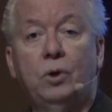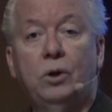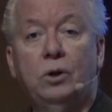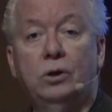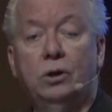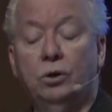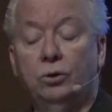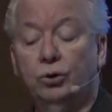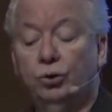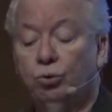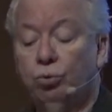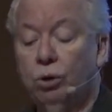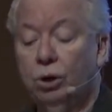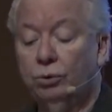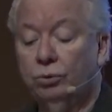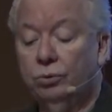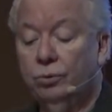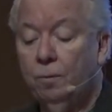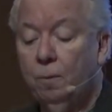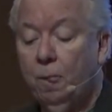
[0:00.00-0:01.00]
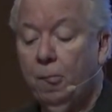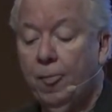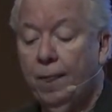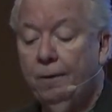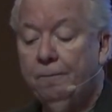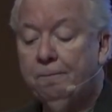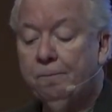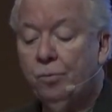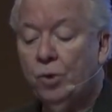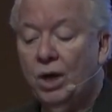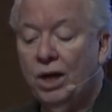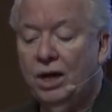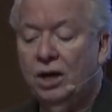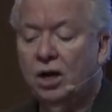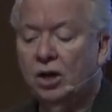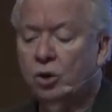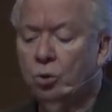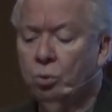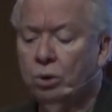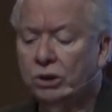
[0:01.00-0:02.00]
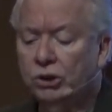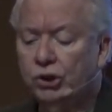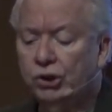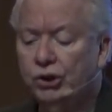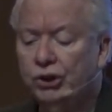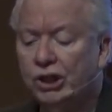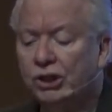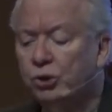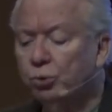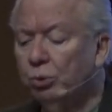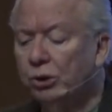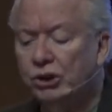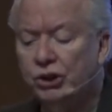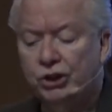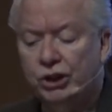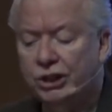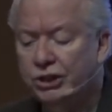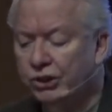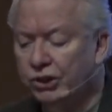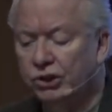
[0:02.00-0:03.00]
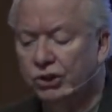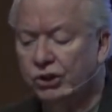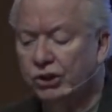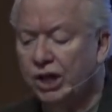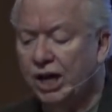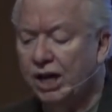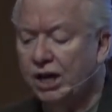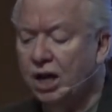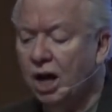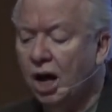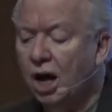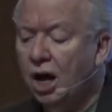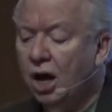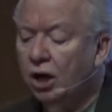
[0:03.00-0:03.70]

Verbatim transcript: Close quote. In other words, just what Jesus said,